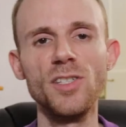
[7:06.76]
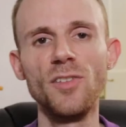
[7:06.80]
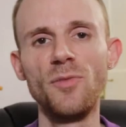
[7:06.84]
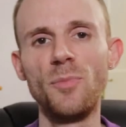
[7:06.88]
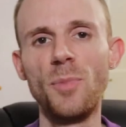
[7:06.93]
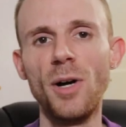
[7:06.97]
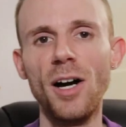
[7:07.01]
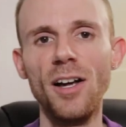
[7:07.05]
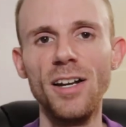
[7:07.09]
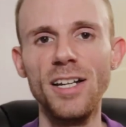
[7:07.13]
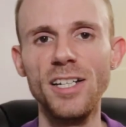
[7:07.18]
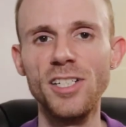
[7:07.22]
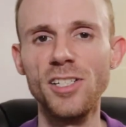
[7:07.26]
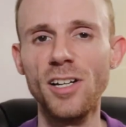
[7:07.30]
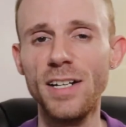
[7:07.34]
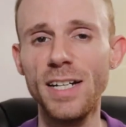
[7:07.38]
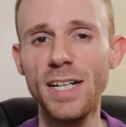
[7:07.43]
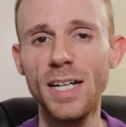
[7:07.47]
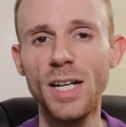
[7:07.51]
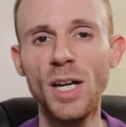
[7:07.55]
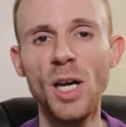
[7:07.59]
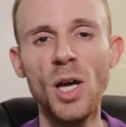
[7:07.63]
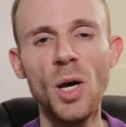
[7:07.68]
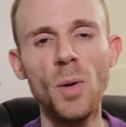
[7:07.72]
of polish on
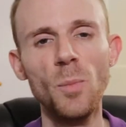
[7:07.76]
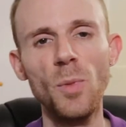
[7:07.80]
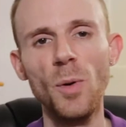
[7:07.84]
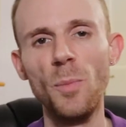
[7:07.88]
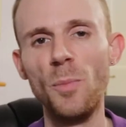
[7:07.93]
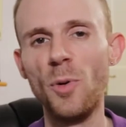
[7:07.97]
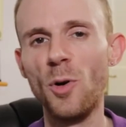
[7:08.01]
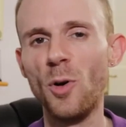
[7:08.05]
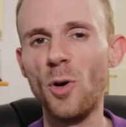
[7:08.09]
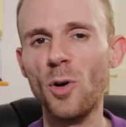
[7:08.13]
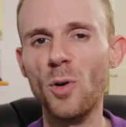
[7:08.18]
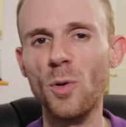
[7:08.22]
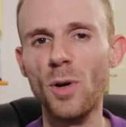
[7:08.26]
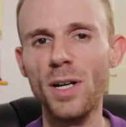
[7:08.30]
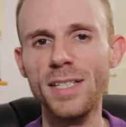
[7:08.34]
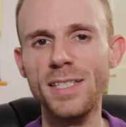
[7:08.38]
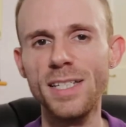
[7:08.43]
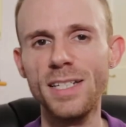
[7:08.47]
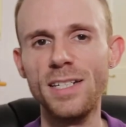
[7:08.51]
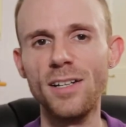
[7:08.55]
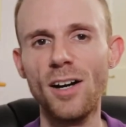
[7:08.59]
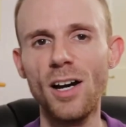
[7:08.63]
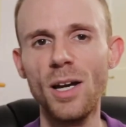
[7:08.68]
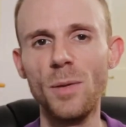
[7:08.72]
it, but poor
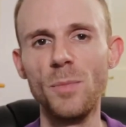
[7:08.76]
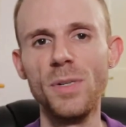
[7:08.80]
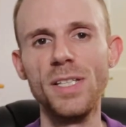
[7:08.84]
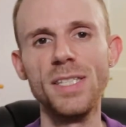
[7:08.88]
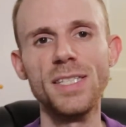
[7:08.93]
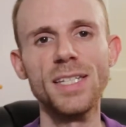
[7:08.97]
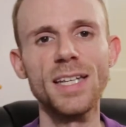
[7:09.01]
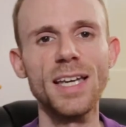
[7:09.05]
quality diamonds